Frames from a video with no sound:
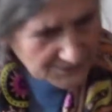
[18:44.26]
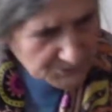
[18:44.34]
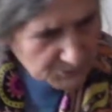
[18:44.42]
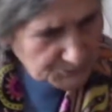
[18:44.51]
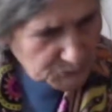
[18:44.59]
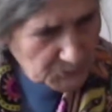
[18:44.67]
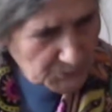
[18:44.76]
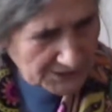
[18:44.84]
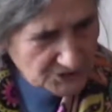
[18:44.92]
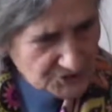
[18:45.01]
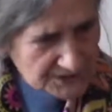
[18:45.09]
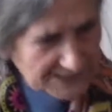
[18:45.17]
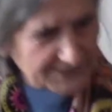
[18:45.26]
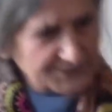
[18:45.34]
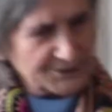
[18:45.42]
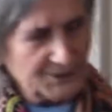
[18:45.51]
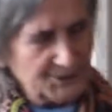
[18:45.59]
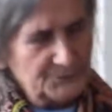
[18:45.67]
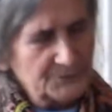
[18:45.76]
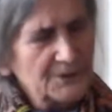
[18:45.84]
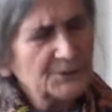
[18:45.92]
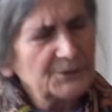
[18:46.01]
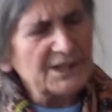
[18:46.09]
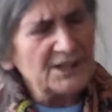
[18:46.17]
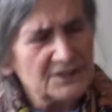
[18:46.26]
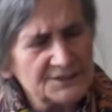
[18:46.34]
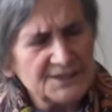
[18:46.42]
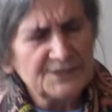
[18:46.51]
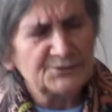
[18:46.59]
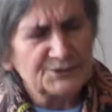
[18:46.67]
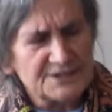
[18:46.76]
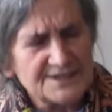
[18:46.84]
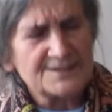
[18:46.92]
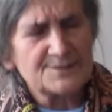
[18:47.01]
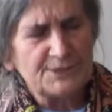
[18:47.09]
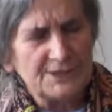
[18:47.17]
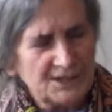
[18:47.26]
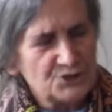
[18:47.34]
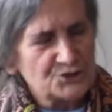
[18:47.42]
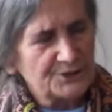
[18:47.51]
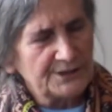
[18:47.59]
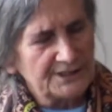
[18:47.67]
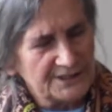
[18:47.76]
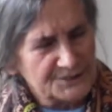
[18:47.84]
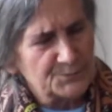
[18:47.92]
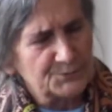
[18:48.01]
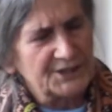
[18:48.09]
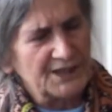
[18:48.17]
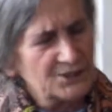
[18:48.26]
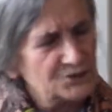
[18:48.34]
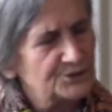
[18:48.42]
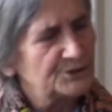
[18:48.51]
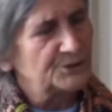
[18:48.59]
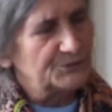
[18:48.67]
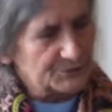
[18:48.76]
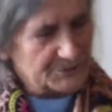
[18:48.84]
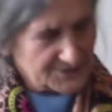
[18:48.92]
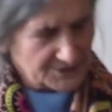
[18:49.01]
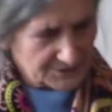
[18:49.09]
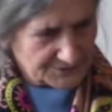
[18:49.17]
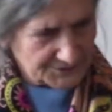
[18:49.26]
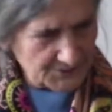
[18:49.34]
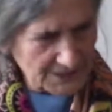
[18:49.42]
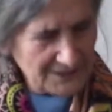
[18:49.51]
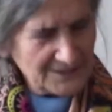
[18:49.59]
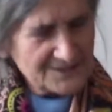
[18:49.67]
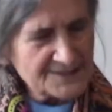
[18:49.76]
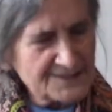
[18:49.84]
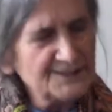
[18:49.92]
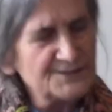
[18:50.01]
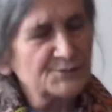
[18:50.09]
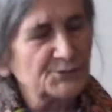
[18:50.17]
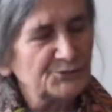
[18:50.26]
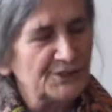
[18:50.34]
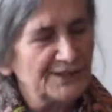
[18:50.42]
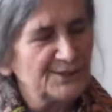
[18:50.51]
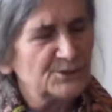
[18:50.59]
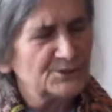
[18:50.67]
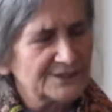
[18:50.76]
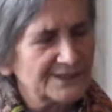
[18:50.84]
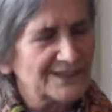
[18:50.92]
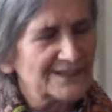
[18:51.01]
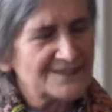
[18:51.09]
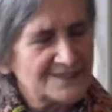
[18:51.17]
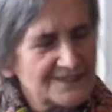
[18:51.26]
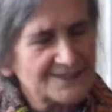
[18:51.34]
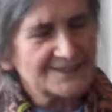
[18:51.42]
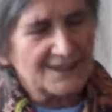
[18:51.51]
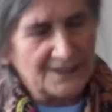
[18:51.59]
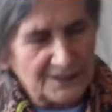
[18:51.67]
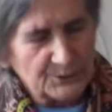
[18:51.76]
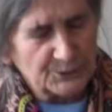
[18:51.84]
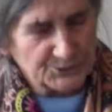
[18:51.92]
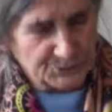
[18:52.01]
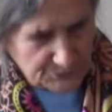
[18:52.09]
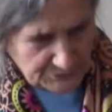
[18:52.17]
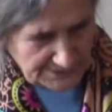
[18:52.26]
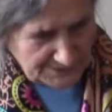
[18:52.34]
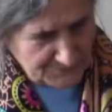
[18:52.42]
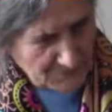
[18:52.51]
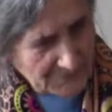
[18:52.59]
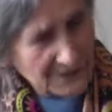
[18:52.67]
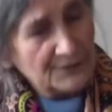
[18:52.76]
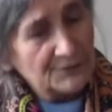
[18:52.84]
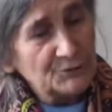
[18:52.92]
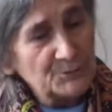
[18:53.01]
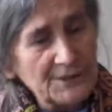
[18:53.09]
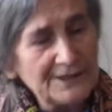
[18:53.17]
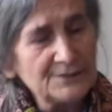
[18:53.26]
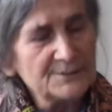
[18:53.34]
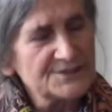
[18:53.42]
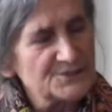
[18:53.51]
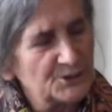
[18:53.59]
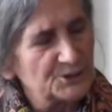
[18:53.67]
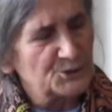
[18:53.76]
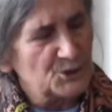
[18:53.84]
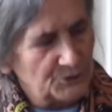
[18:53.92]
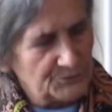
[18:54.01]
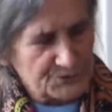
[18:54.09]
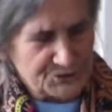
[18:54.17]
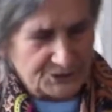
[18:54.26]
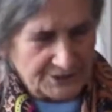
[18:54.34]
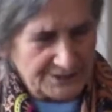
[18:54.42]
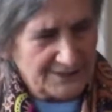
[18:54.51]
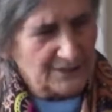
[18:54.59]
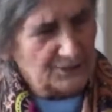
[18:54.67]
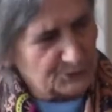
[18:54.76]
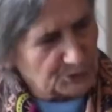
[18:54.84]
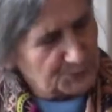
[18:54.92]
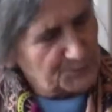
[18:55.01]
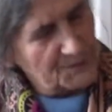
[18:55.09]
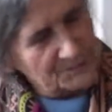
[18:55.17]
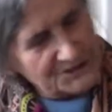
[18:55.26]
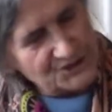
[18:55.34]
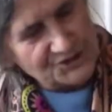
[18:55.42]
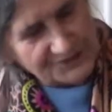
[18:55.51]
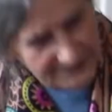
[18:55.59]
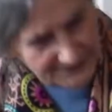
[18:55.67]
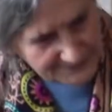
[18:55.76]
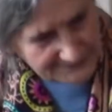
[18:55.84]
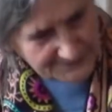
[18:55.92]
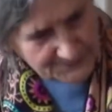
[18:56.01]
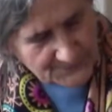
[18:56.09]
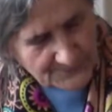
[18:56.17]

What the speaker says: A few pages later, regarding the dissemination and exploitation of the result, since the final analyses are ongoing, the main results of the study are not published yet.